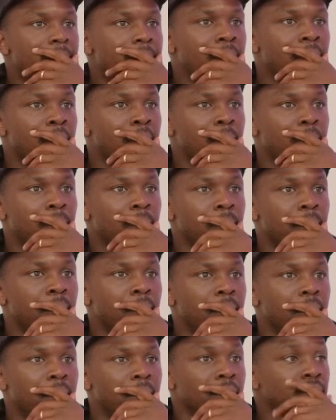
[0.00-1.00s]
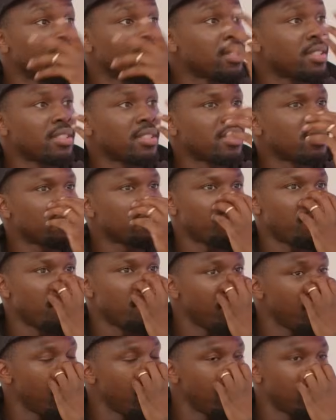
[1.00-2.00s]
So this is,
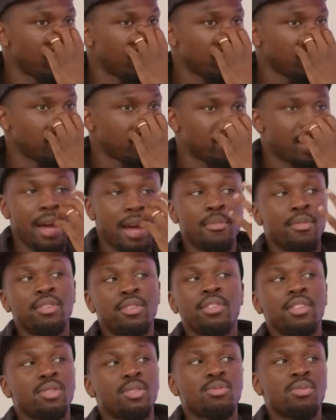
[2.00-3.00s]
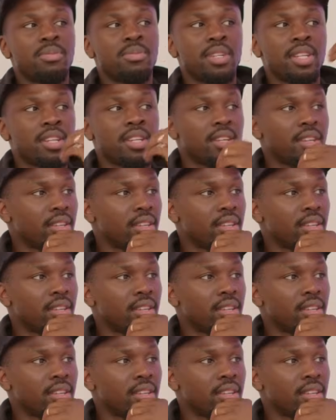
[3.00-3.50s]
from earlier, I'm on this woman, innit?